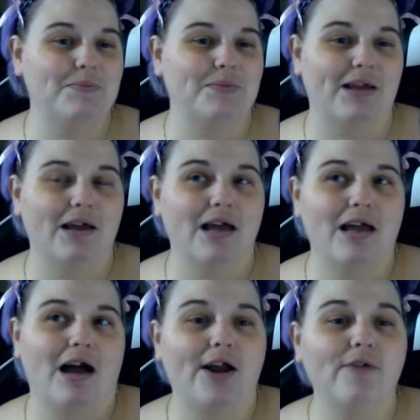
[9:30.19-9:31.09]
Like,
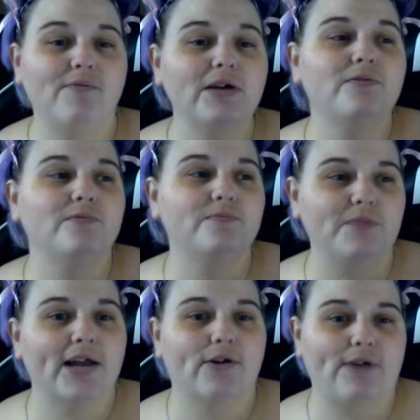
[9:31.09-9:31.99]
I feel
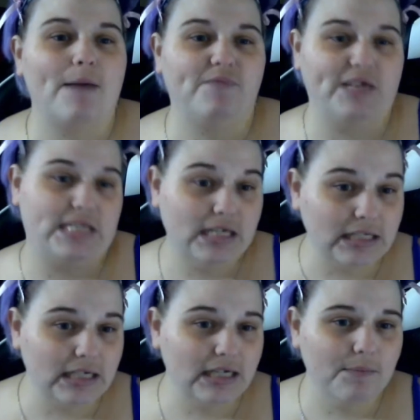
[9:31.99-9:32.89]
like crap physically,